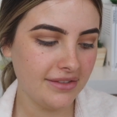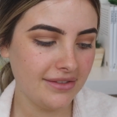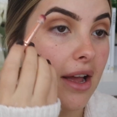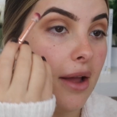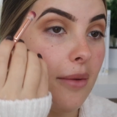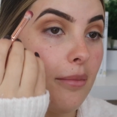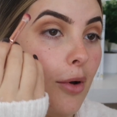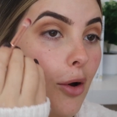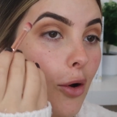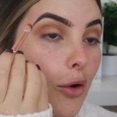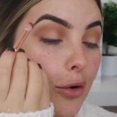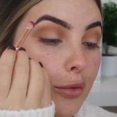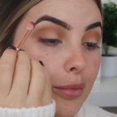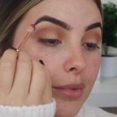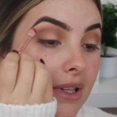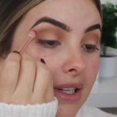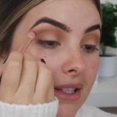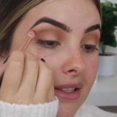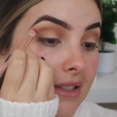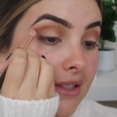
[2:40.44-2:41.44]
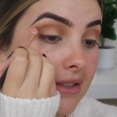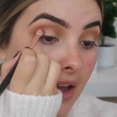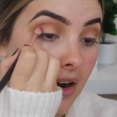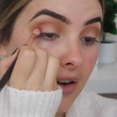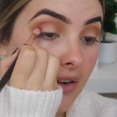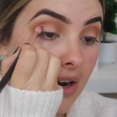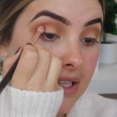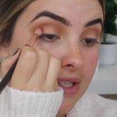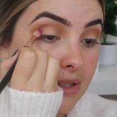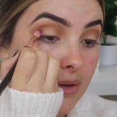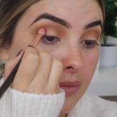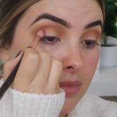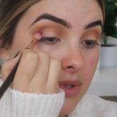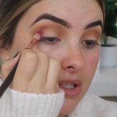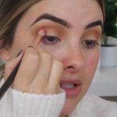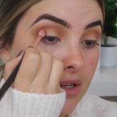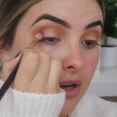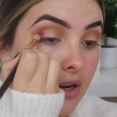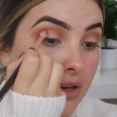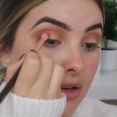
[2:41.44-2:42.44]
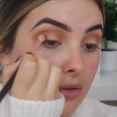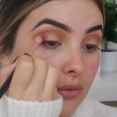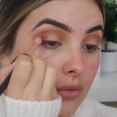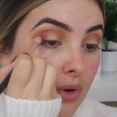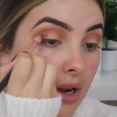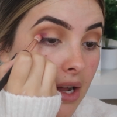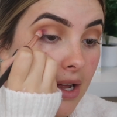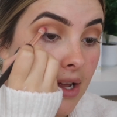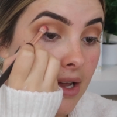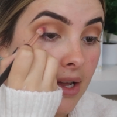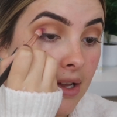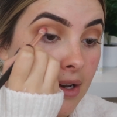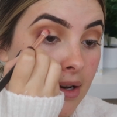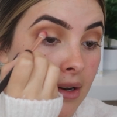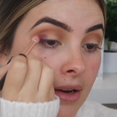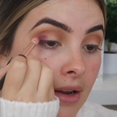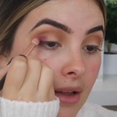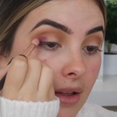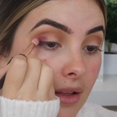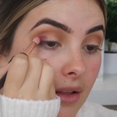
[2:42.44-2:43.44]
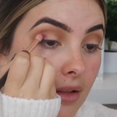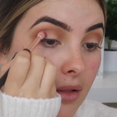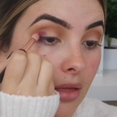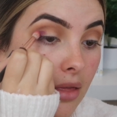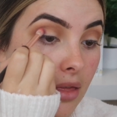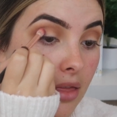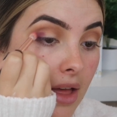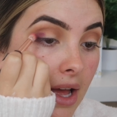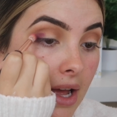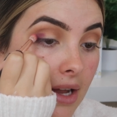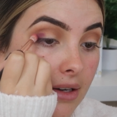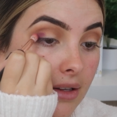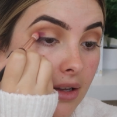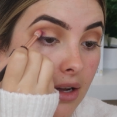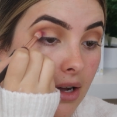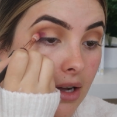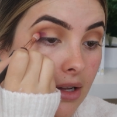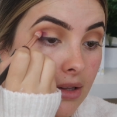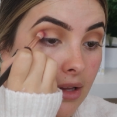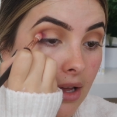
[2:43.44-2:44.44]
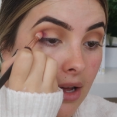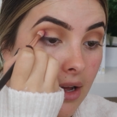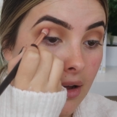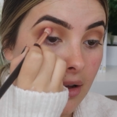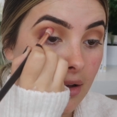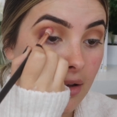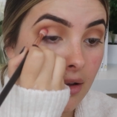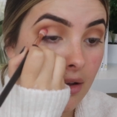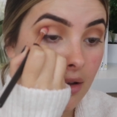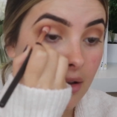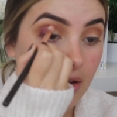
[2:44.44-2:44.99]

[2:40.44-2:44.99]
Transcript: I'm hopeless. All right, so I'm just going to run that color